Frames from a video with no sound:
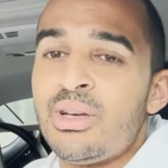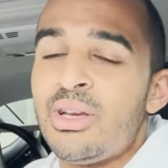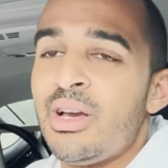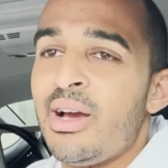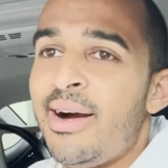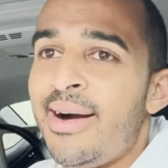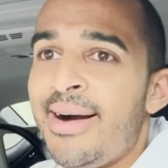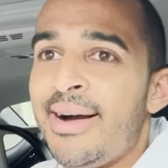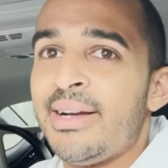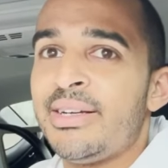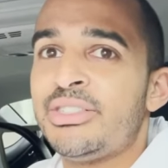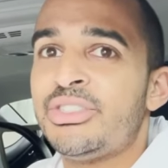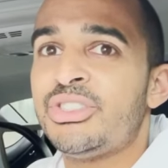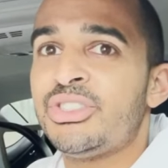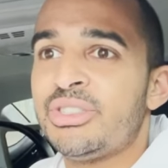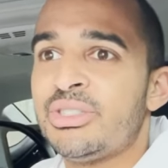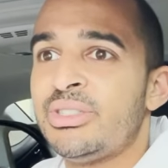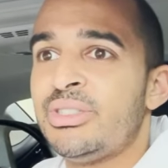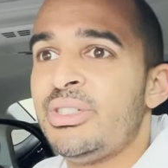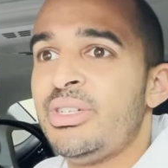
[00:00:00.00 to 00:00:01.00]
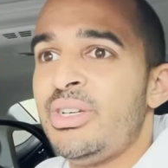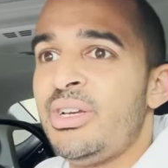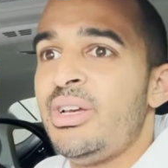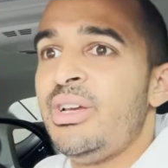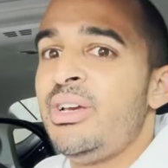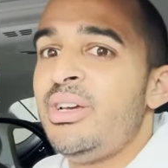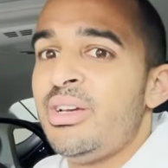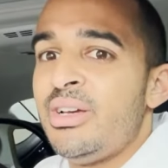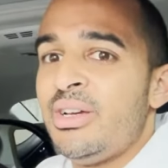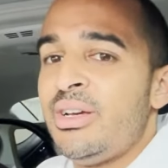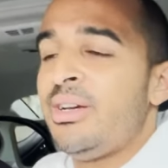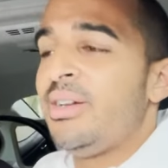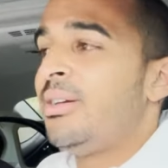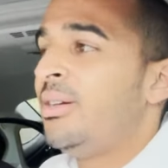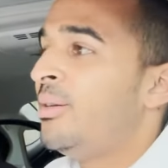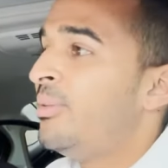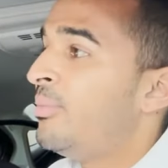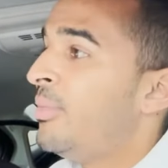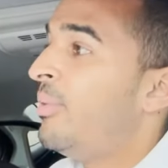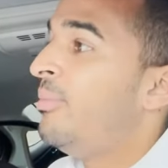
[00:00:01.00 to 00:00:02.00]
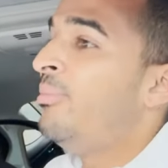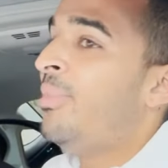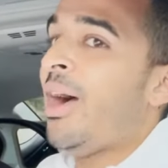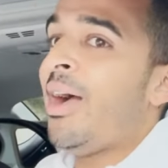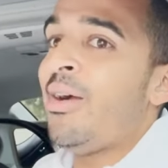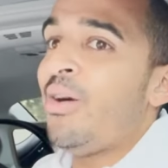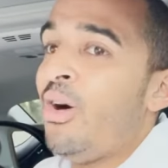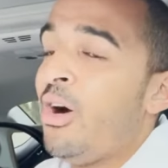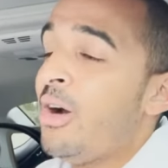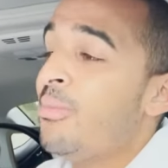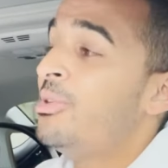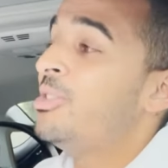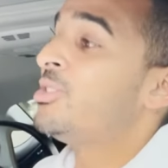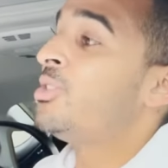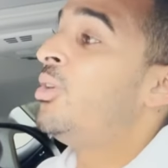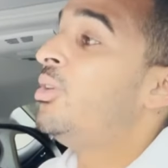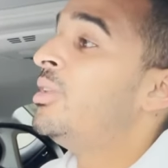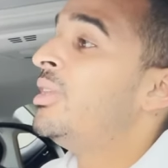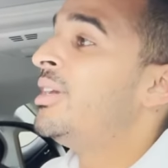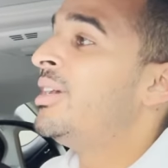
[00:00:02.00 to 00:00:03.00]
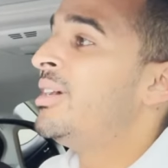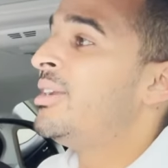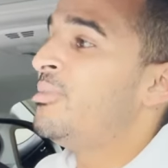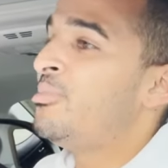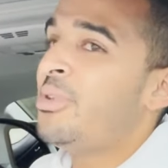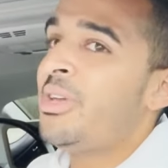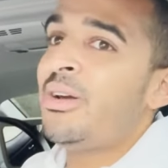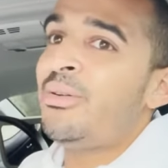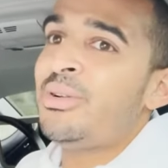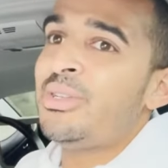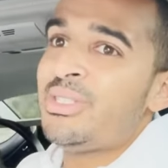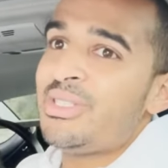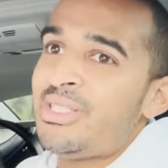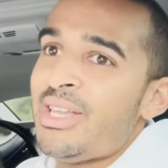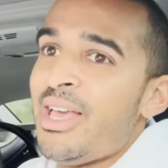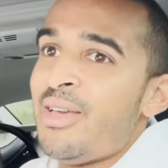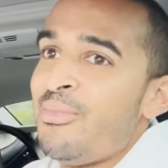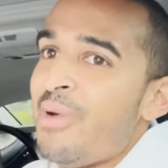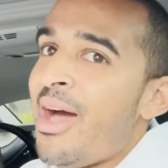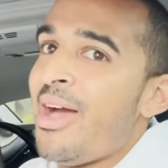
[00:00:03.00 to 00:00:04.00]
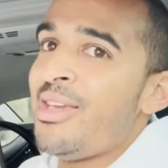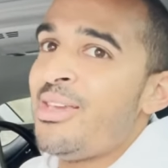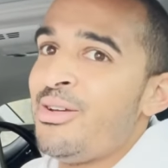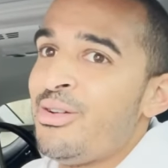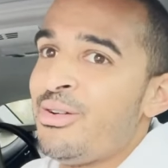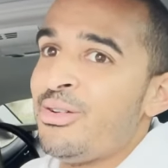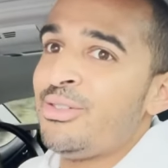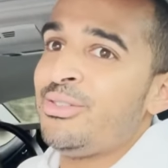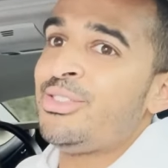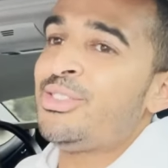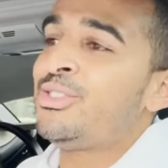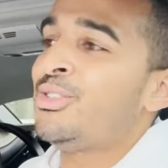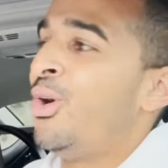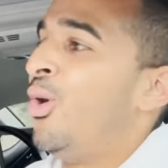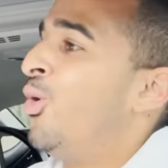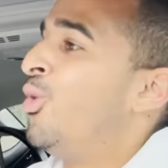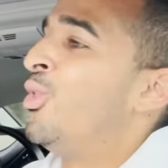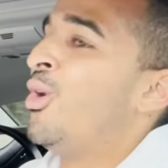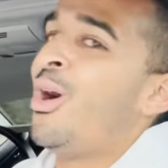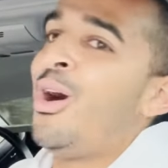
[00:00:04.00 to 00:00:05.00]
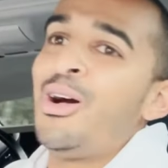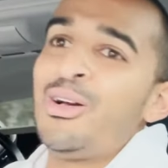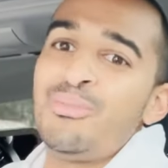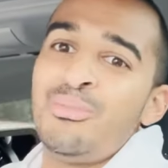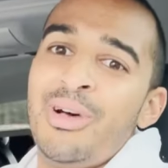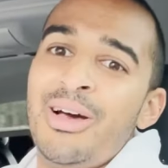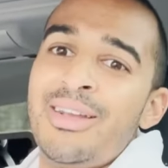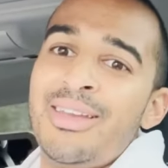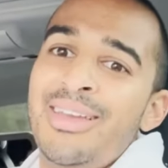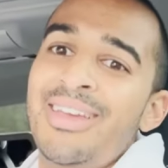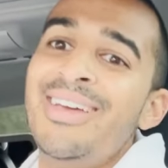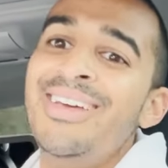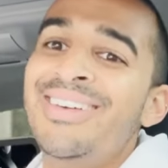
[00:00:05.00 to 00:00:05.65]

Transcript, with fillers: gosh. My arm is only going to be able to stay back here so long, buddy.